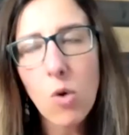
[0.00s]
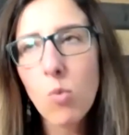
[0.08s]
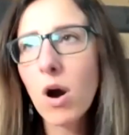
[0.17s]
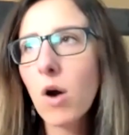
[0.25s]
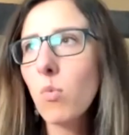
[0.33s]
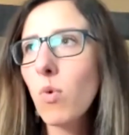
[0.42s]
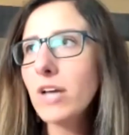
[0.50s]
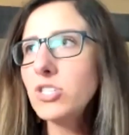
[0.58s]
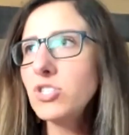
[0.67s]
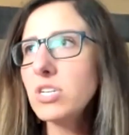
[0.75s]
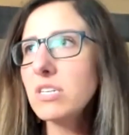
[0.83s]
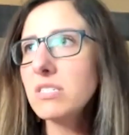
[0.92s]

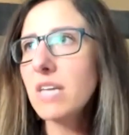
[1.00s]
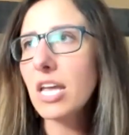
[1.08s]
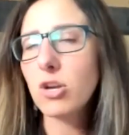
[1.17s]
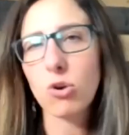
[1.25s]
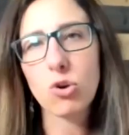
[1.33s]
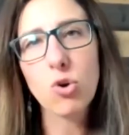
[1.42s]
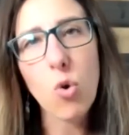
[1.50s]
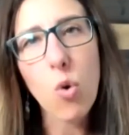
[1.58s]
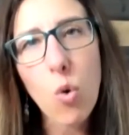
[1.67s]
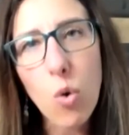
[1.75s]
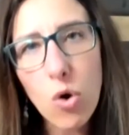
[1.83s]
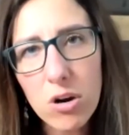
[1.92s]
What's just like your
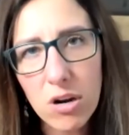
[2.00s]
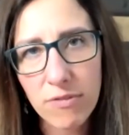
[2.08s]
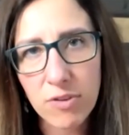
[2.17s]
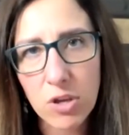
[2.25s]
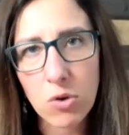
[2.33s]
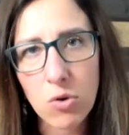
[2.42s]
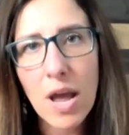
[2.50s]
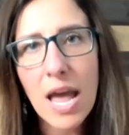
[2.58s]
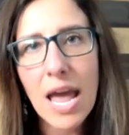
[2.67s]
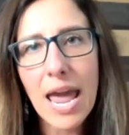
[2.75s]
core of you?